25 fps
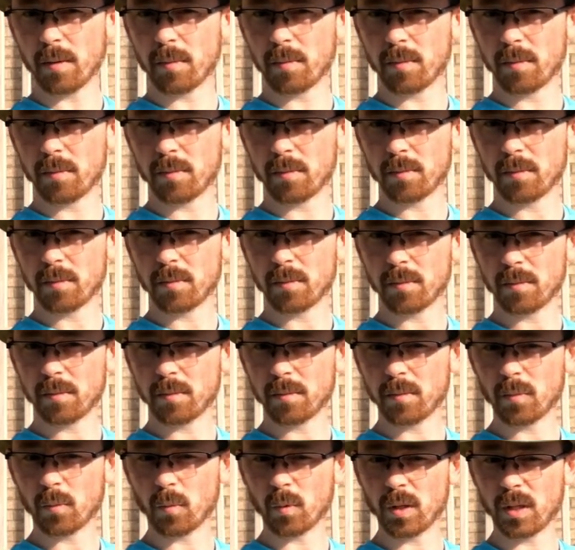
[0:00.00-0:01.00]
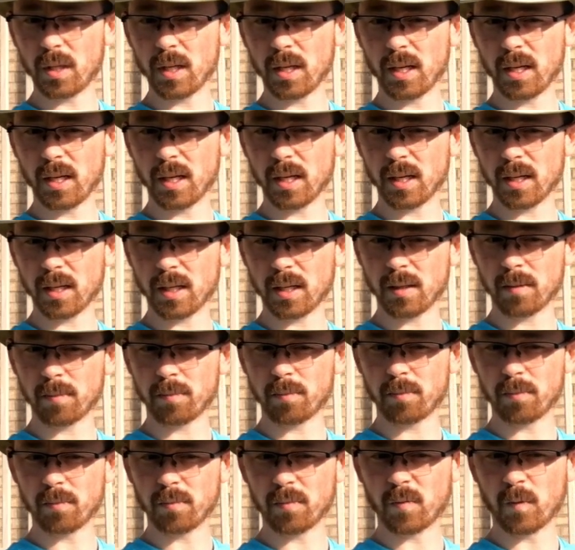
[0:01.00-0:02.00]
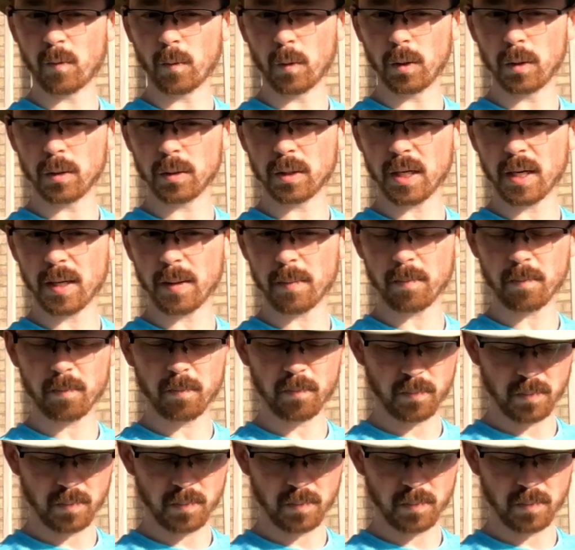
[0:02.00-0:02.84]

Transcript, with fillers: are really flimsy. I've not come